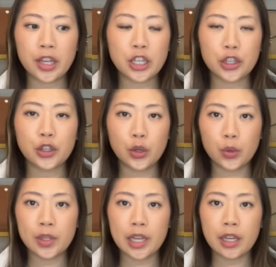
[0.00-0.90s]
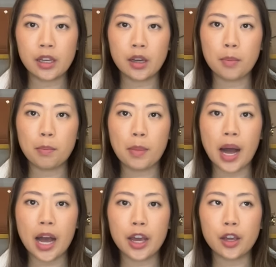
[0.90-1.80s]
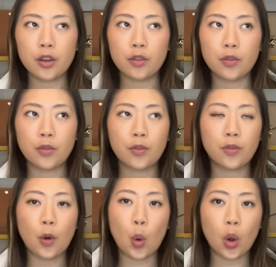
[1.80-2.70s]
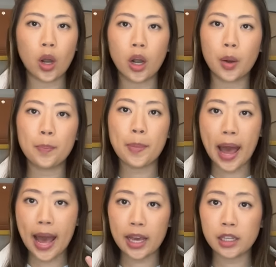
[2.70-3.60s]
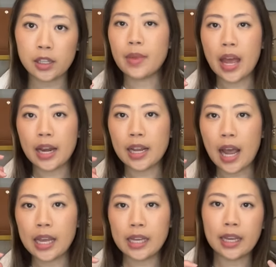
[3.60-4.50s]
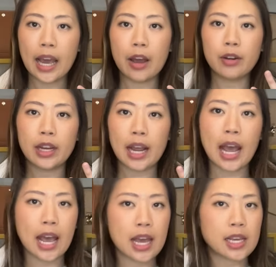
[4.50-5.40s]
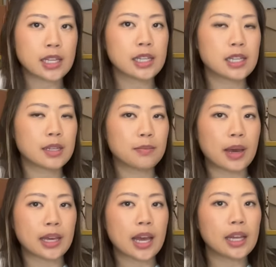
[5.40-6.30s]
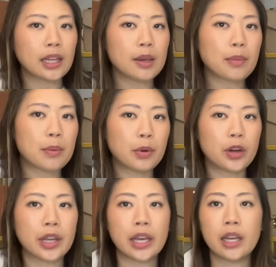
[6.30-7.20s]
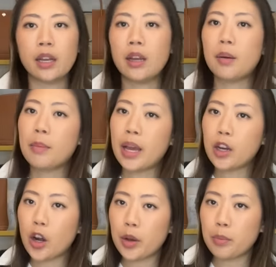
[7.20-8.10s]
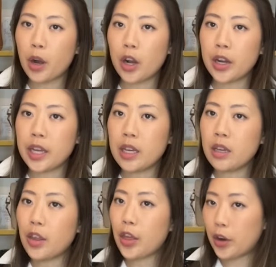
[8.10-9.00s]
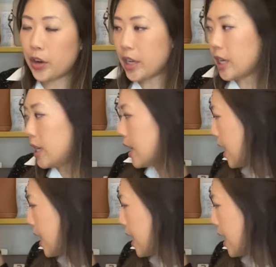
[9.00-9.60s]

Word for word: just using my four bags, and I count it as my Kelly, my Birkin, my Garden Party 30,